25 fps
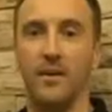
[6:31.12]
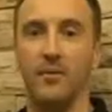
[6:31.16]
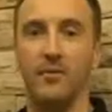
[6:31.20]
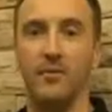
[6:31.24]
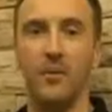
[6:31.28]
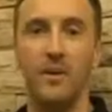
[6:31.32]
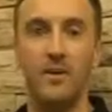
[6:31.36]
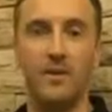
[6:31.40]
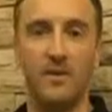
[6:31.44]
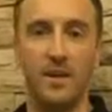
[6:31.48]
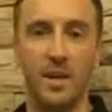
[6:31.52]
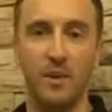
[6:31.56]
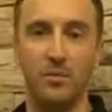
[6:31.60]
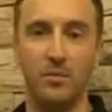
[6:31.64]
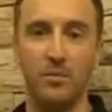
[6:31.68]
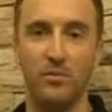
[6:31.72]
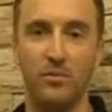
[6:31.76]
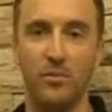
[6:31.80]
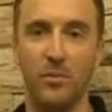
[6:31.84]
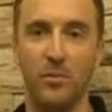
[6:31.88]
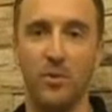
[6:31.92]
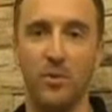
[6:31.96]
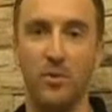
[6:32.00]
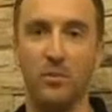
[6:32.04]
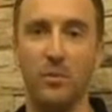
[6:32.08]
Reason number
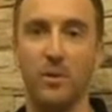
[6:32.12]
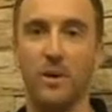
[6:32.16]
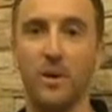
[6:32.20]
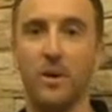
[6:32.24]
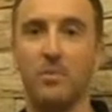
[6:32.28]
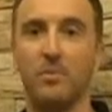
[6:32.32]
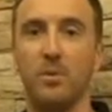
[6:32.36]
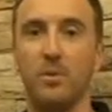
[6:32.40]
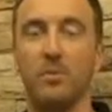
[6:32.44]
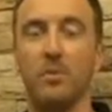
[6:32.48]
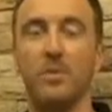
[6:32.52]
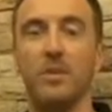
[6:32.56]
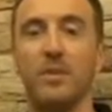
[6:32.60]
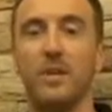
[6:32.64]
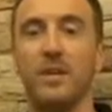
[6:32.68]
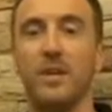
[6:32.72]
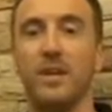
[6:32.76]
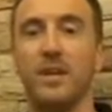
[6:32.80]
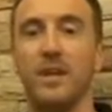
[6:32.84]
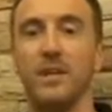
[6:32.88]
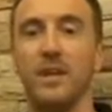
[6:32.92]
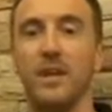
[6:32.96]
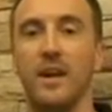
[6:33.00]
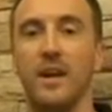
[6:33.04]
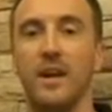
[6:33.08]
4 why you're probably not
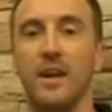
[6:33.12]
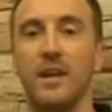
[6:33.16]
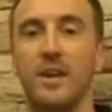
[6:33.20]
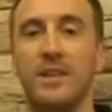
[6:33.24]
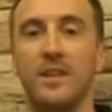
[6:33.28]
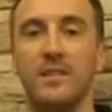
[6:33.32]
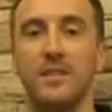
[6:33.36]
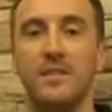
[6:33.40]
getting laid